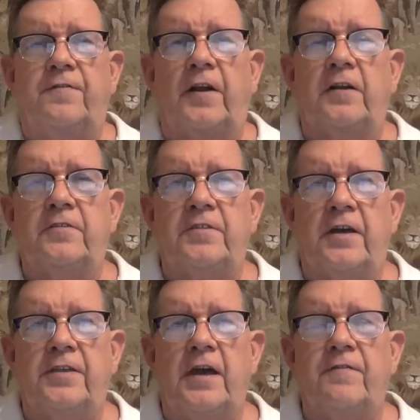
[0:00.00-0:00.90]
fellow
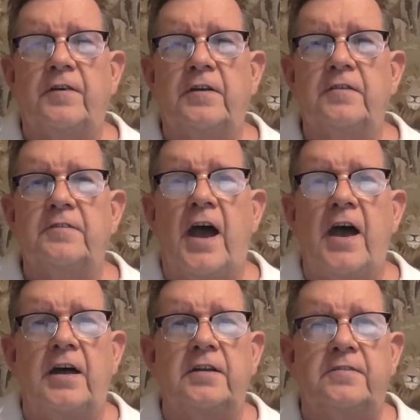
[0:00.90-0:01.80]
South Africans
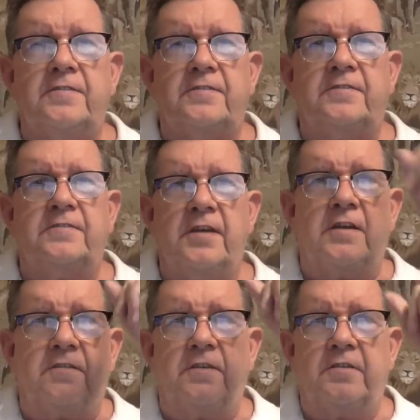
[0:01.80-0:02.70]
and
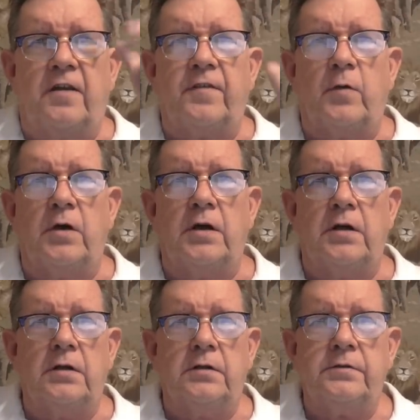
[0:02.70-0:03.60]
citizens of the
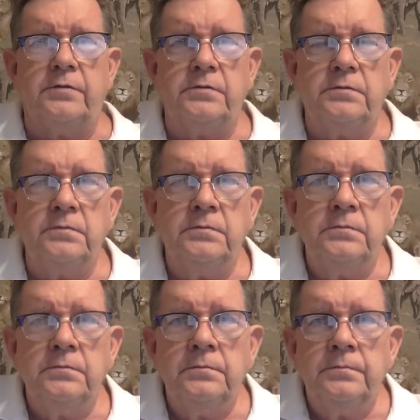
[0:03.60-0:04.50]
world.
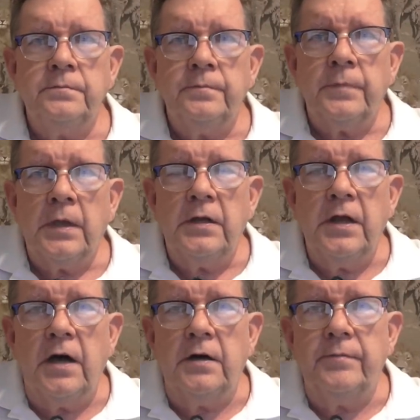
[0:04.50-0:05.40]

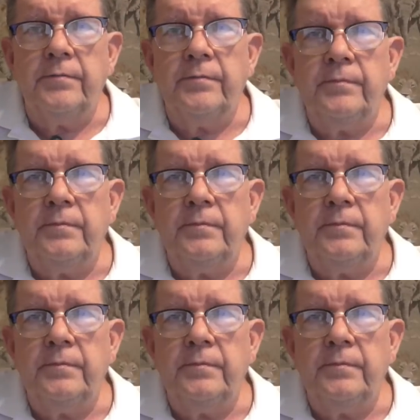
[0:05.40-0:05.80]
Now,